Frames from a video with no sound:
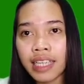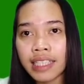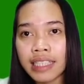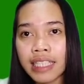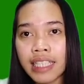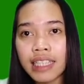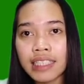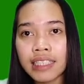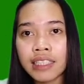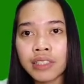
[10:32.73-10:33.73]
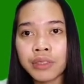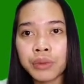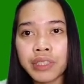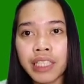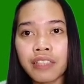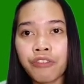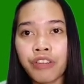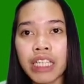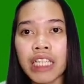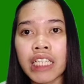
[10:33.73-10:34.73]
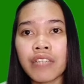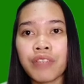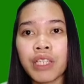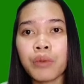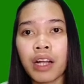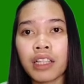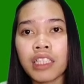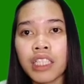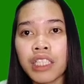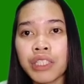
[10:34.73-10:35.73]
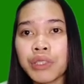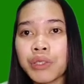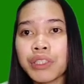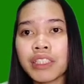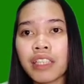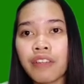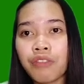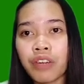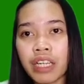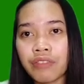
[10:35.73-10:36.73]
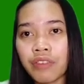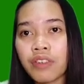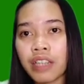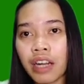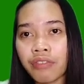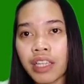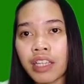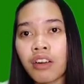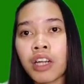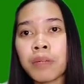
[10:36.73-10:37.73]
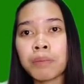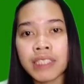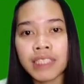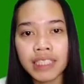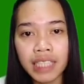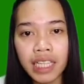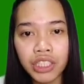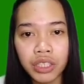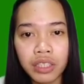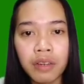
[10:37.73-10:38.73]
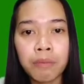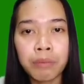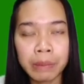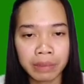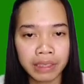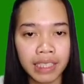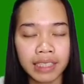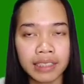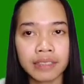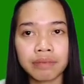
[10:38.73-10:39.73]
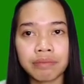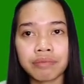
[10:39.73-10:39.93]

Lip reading: ideally suited for individual use done for infographic or presentation purposes.